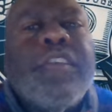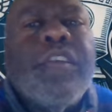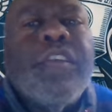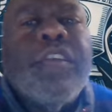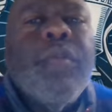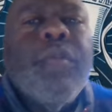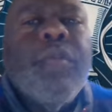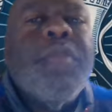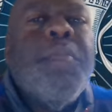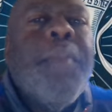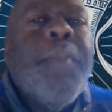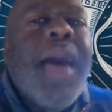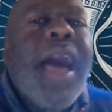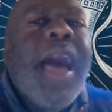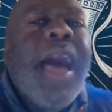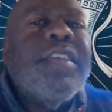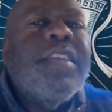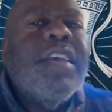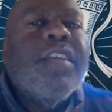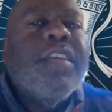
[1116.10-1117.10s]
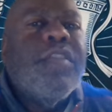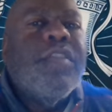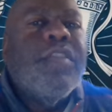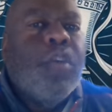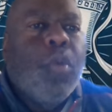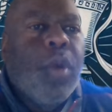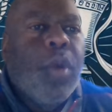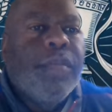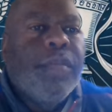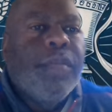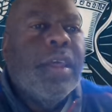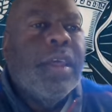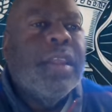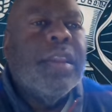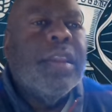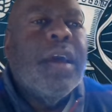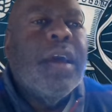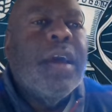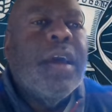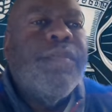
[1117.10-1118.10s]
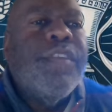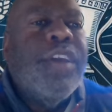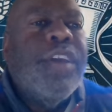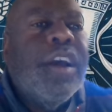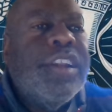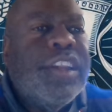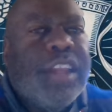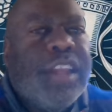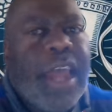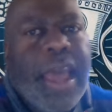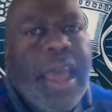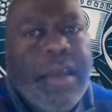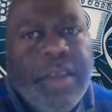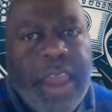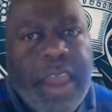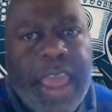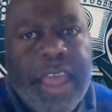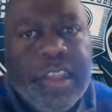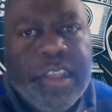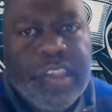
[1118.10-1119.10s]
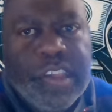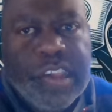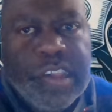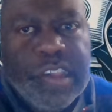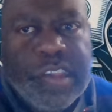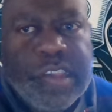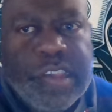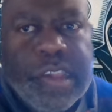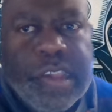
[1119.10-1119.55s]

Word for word: with boxing's equivalent of touchdown dances.